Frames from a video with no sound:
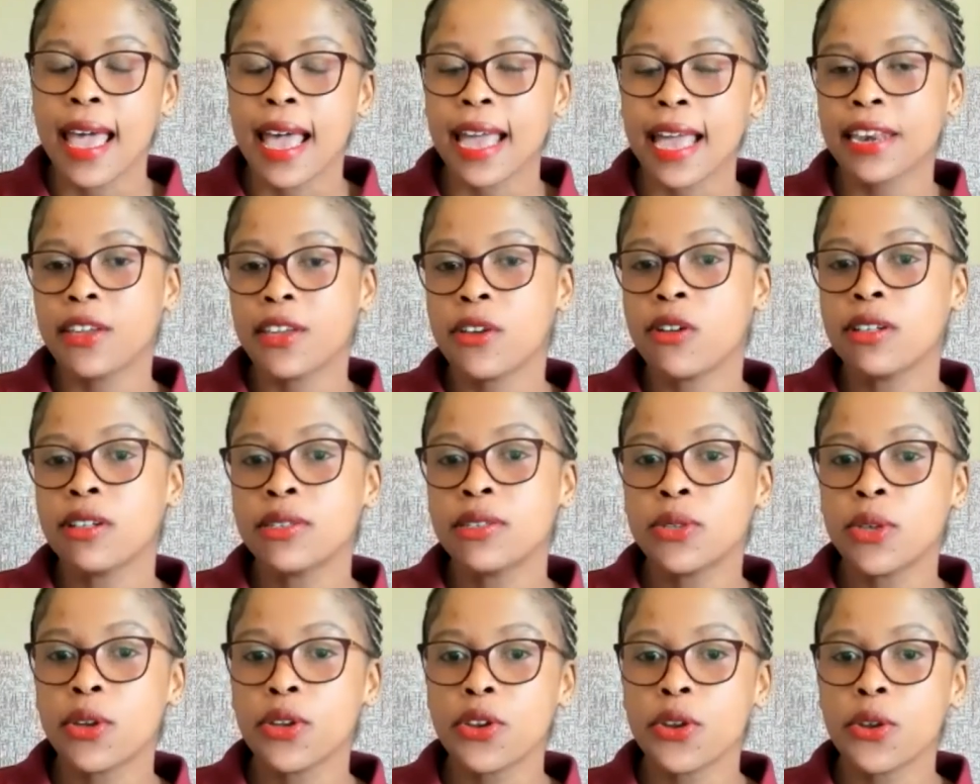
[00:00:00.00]
And he
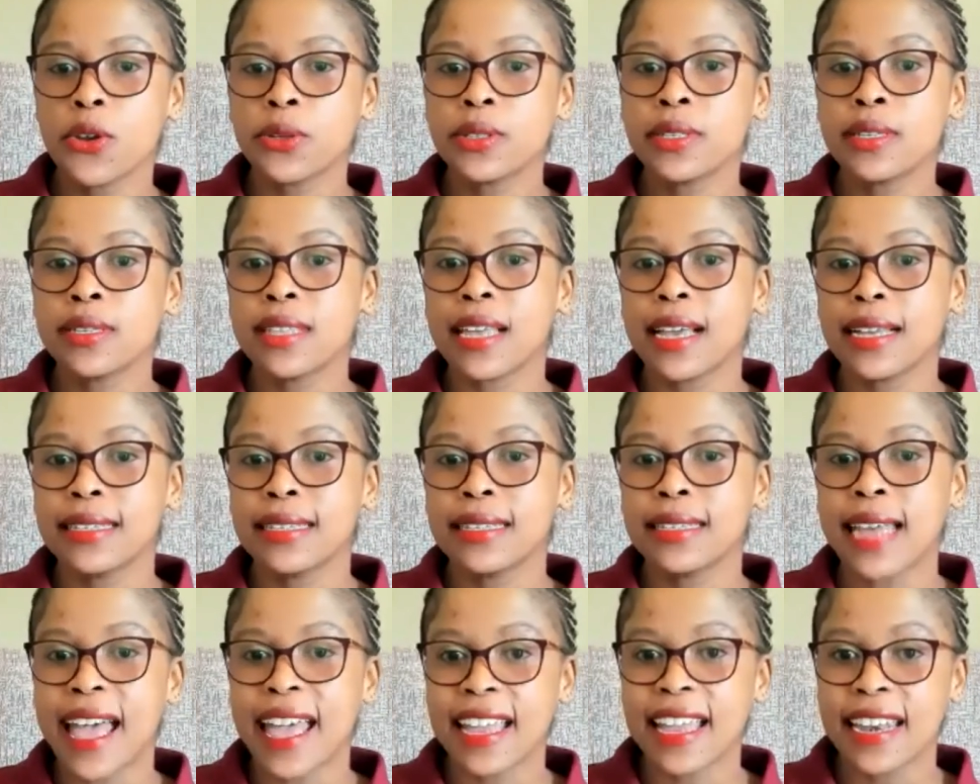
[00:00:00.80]
also notes
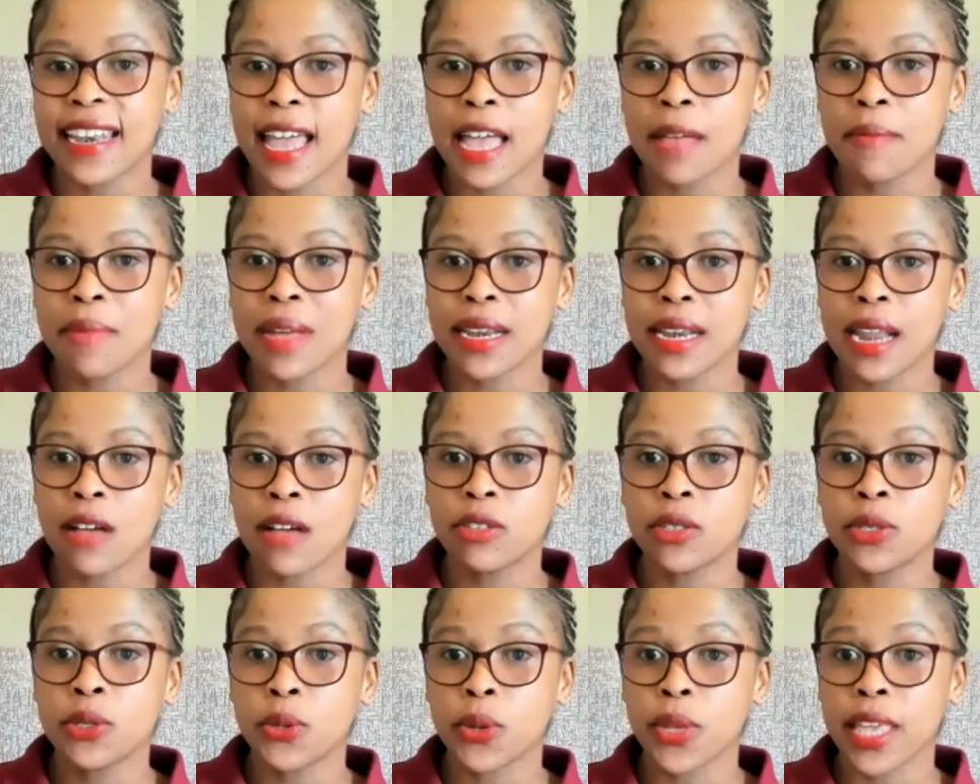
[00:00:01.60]
that I&M
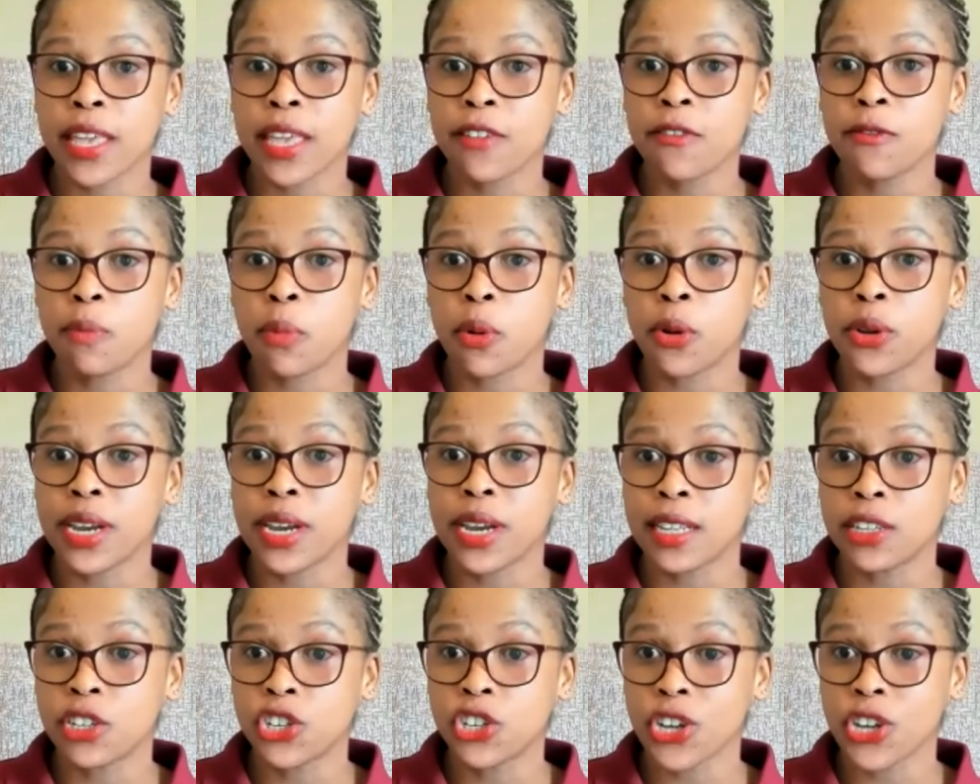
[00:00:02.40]
announced to give
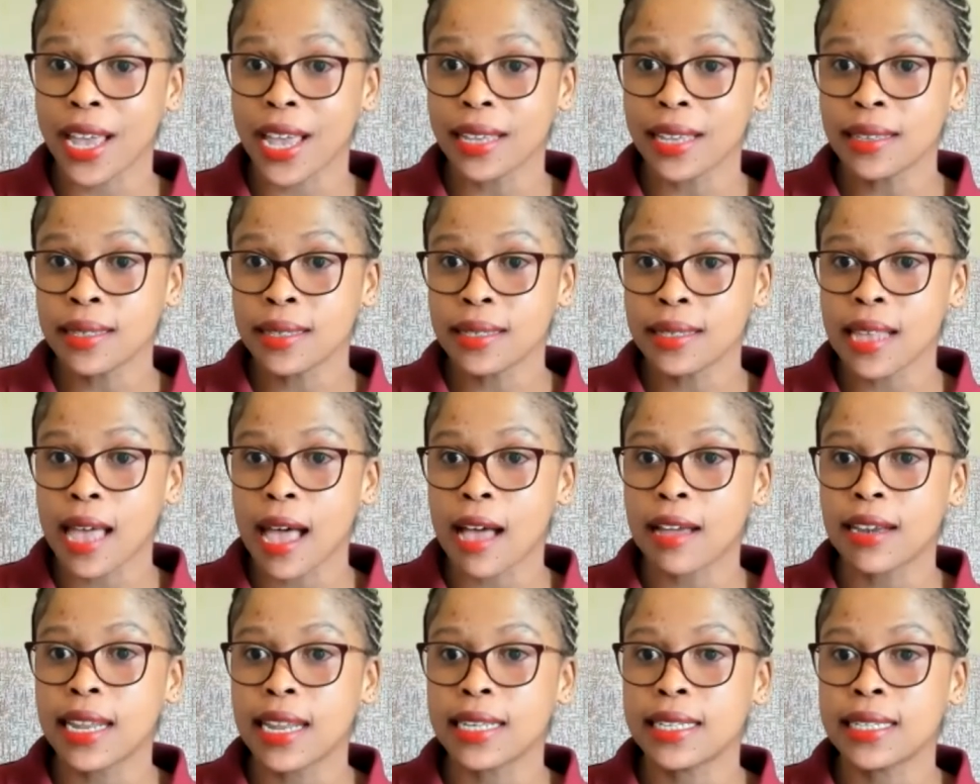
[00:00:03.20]
bonus shares.
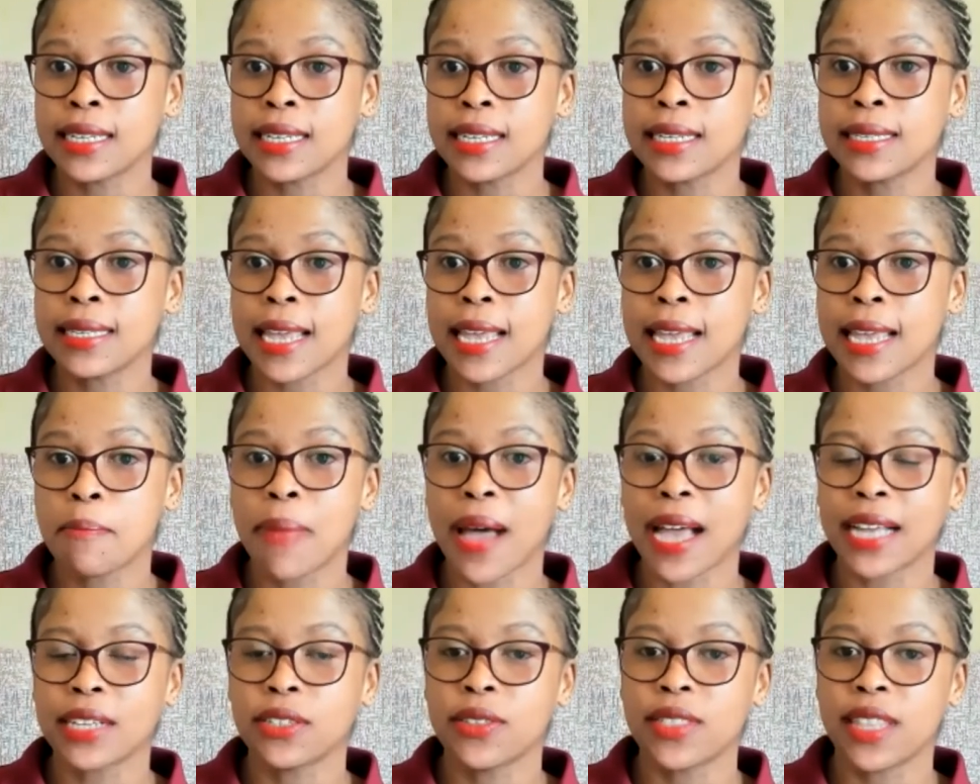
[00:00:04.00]
How does this
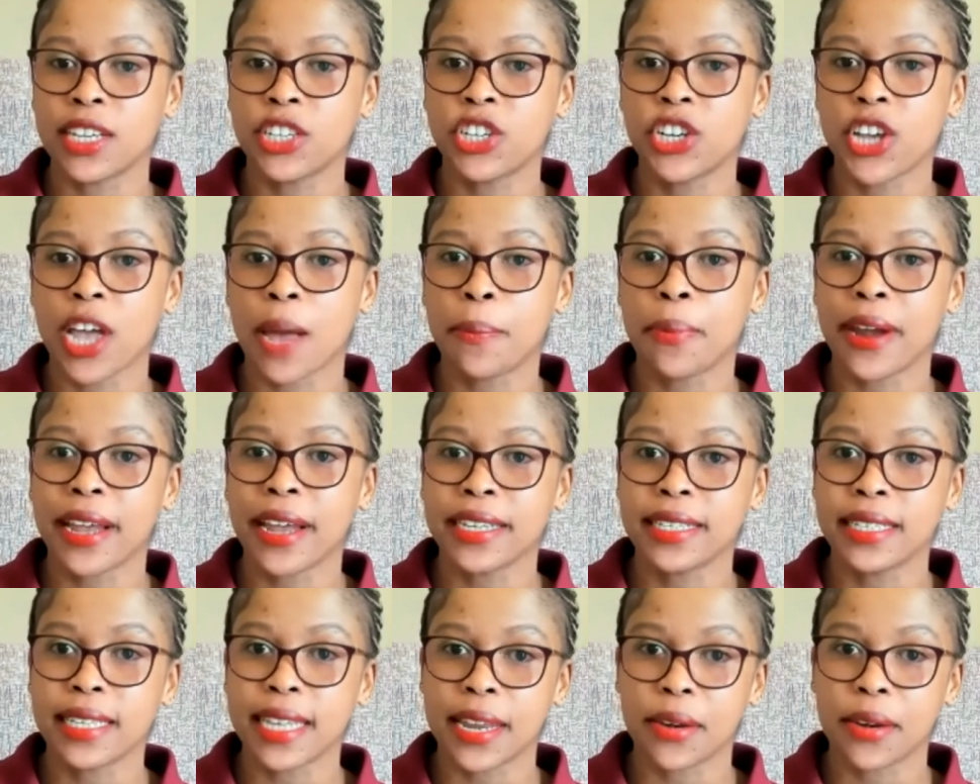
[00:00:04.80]
impact on the share
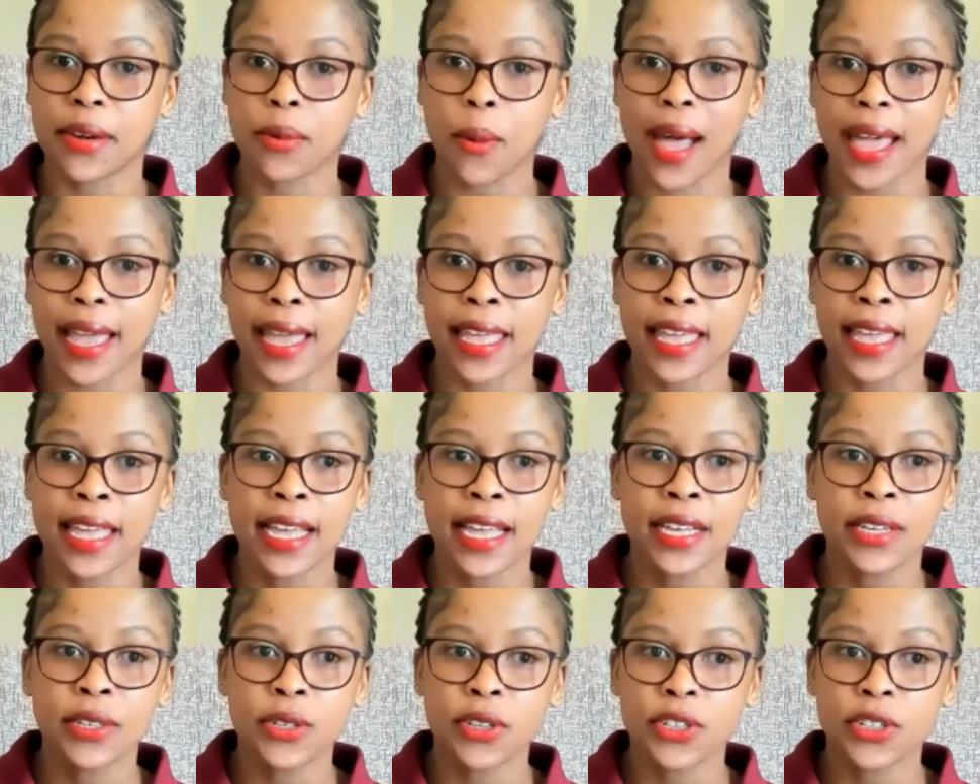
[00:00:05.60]
price and why?
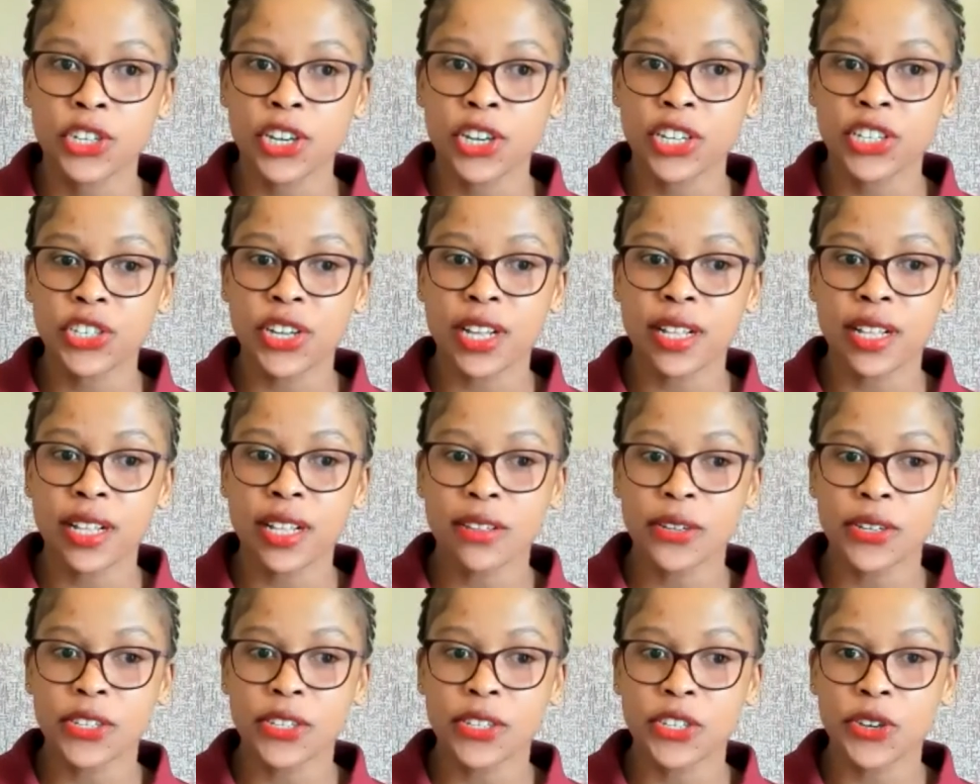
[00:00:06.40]
So Churchill,
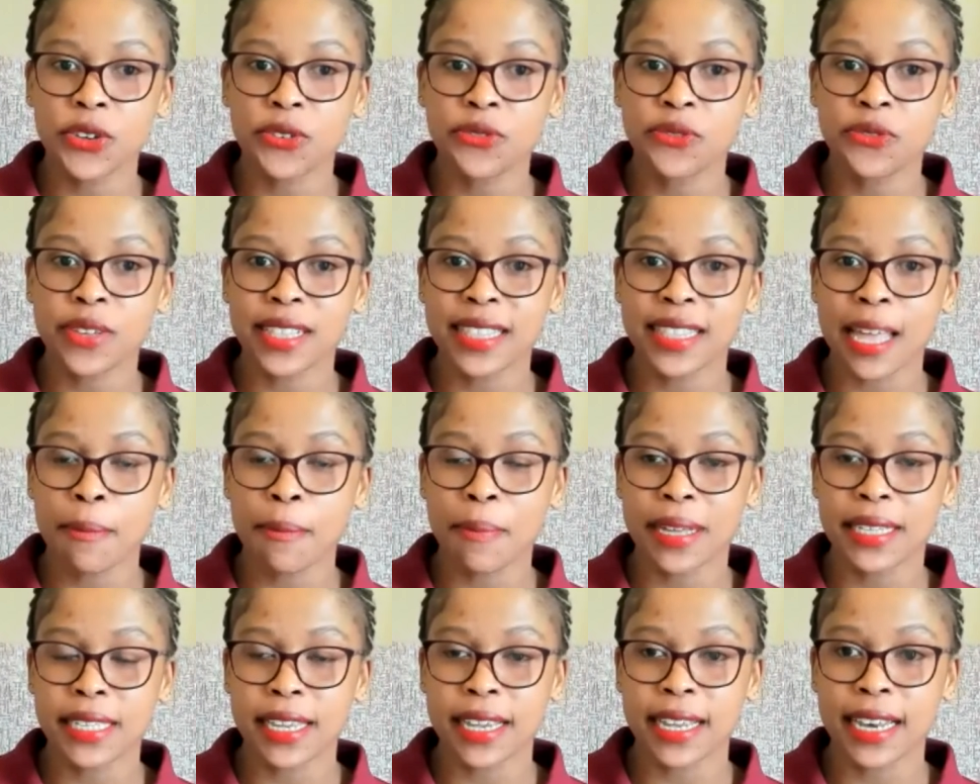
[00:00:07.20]
could you fill that
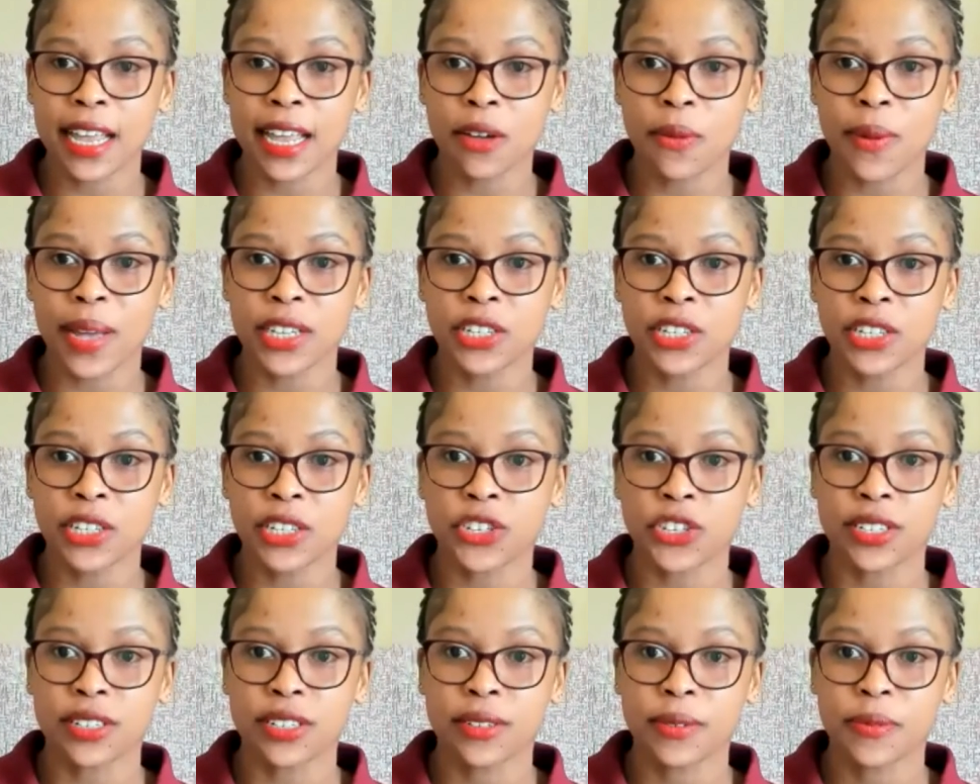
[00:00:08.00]
particular
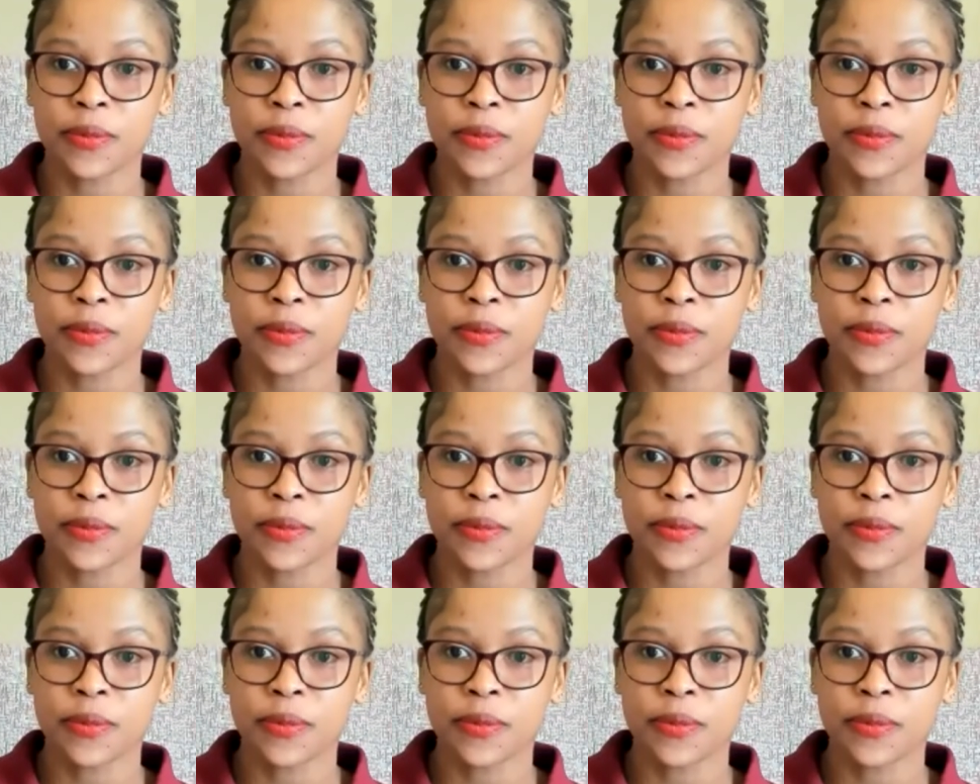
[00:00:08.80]
question?